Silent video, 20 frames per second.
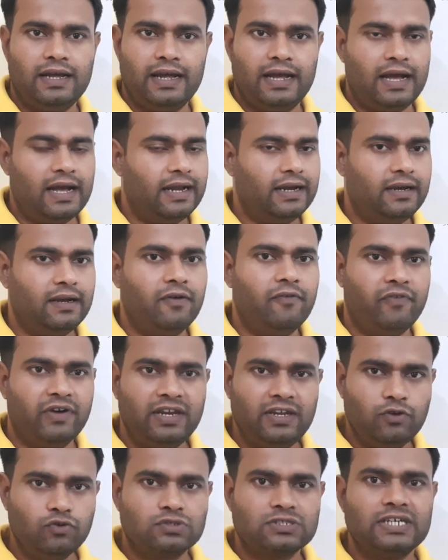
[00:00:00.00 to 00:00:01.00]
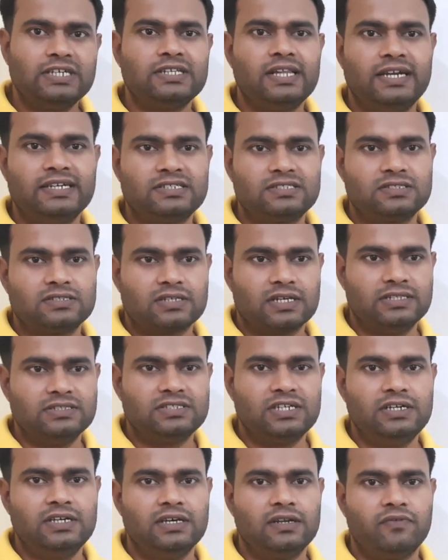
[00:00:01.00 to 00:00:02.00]
And one use case, let's
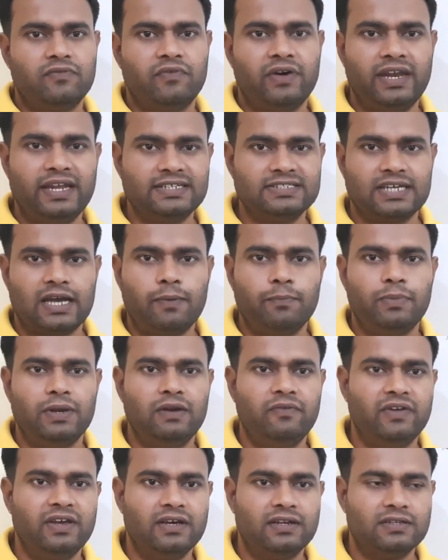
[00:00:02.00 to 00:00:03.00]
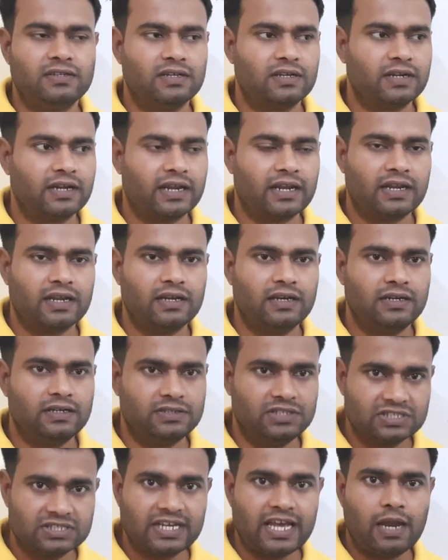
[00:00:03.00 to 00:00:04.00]
consider one example where
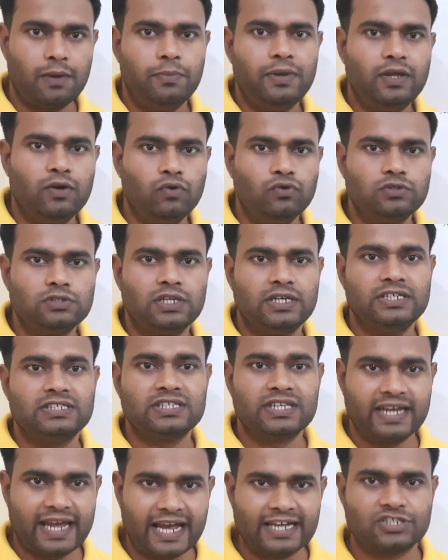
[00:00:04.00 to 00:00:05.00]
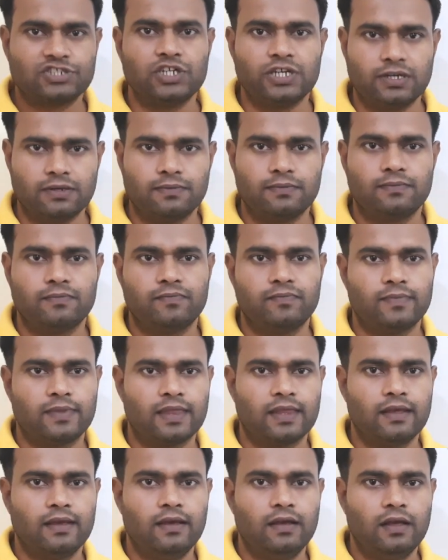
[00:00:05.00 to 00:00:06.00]
this can be used is caching.
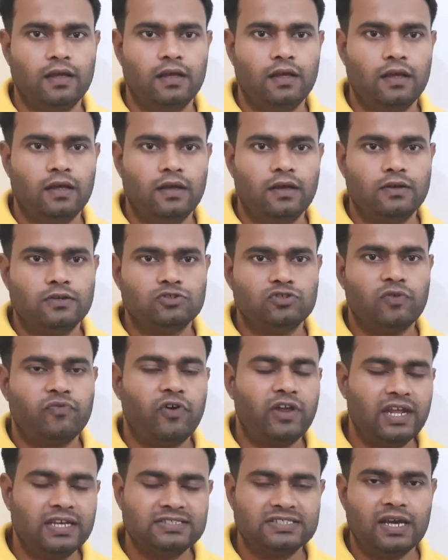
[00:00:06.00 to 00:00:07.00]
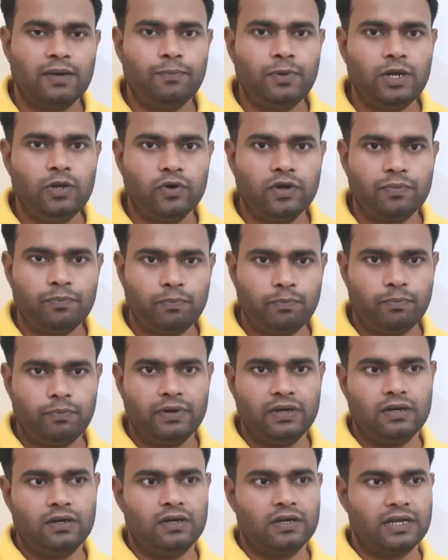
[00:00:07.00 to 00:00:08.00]
So for example, you are
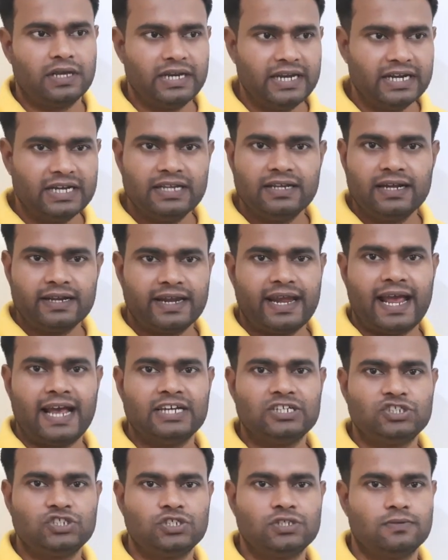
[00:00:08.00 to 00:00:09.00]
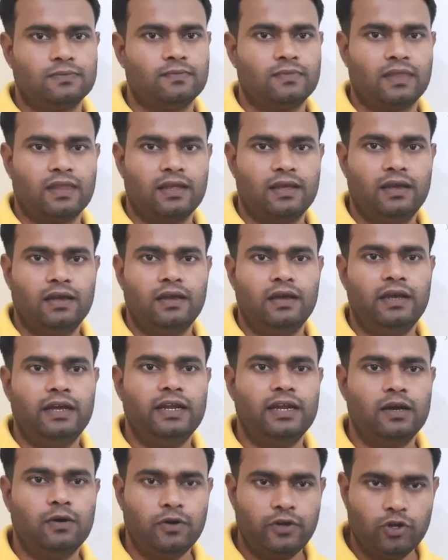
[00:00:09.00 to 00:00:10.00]
creating a cache
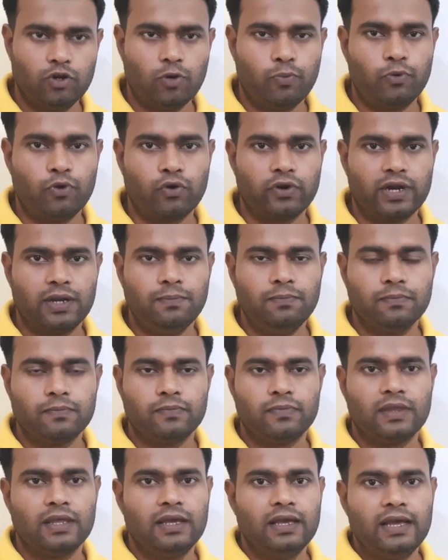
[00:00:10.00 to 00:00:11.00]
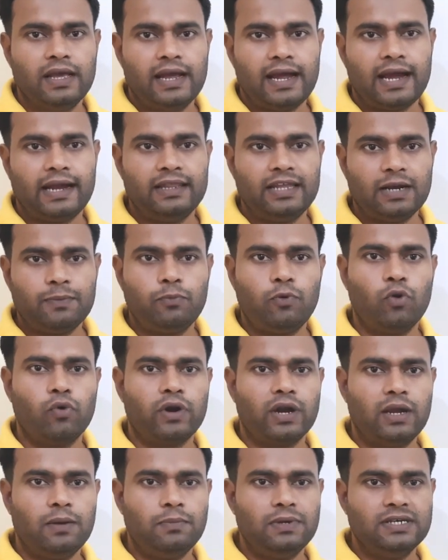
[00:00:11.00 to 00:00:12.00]
in a program, and that
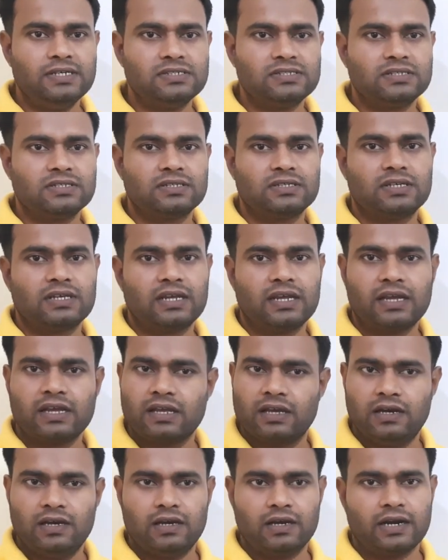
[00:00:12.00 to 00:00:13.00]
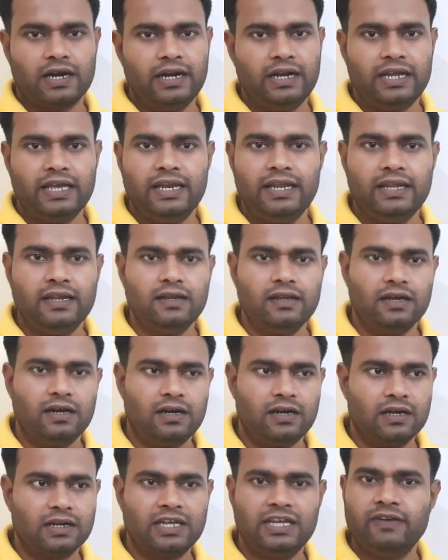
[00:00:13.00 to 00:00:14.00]
program is containing
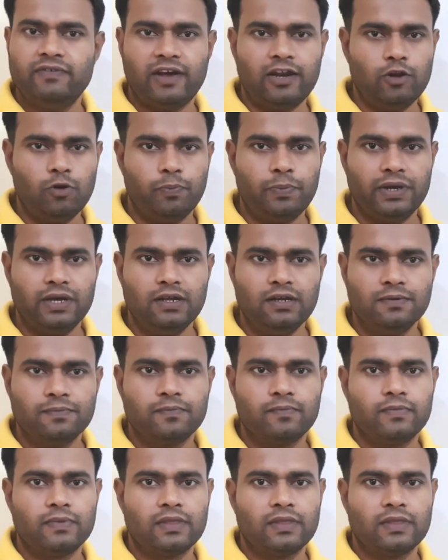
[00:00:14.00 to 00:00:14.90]
a key value pair,